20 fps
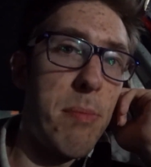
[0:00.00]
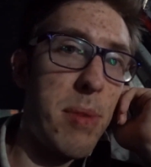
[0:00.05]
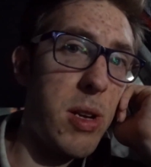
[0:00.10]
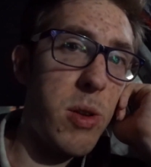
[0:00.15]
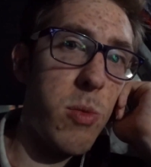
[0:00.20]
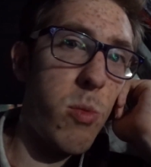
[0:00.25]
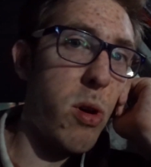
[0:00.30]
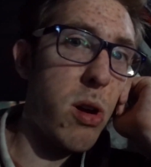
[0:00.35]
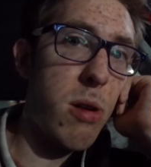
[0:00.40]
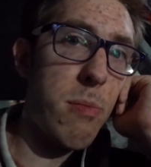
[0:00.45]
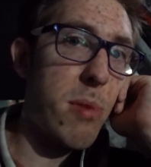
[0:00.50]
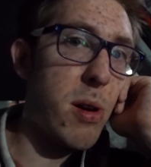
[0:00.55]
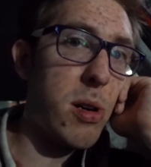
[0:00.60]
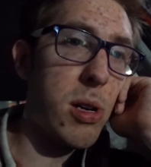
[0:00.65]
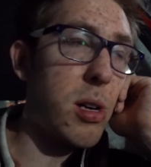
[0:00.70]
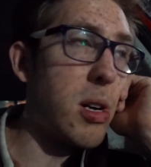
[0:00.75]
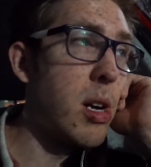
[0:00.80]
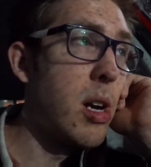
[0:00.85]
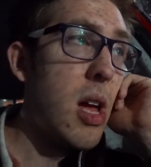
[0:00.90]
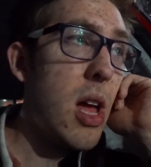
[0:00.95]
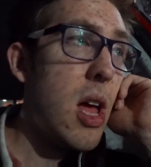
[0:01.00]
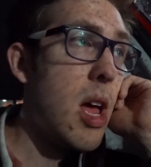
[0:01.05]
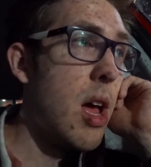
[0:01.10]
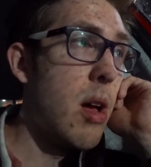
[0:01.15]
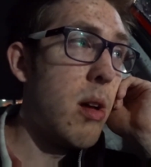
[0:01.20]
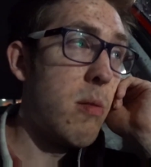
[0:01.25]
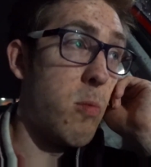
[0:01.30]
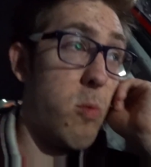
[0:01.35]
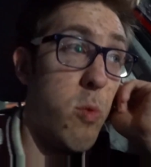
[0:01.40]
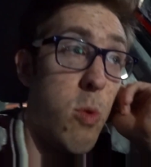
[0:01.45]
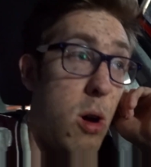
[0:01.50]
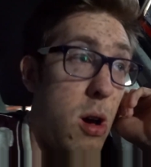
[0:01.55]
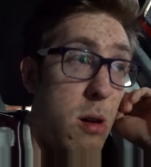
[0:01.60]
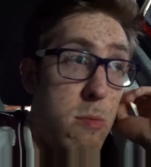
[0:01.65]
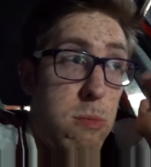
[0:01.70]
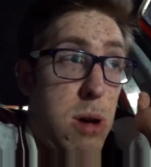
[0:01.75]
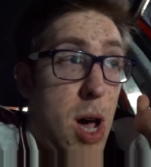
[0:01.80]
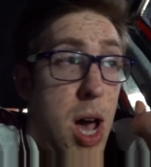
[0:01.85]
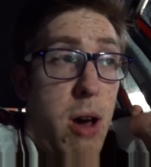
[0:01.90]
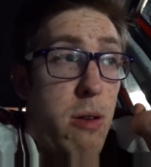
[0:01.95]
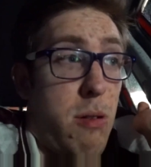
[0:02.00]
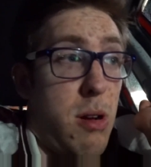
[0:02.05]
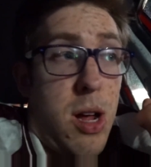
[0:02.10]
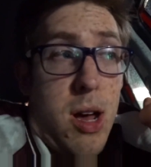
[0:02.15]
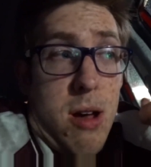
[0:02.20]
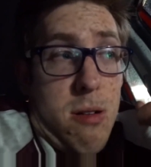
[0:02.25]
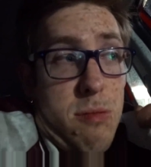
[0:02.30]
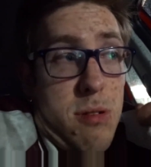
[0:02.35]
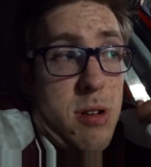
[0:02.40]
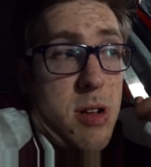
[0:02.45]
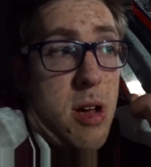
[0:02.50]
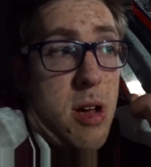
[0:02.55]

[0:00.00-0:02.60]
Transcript: been to Whataburger. What about it? I don't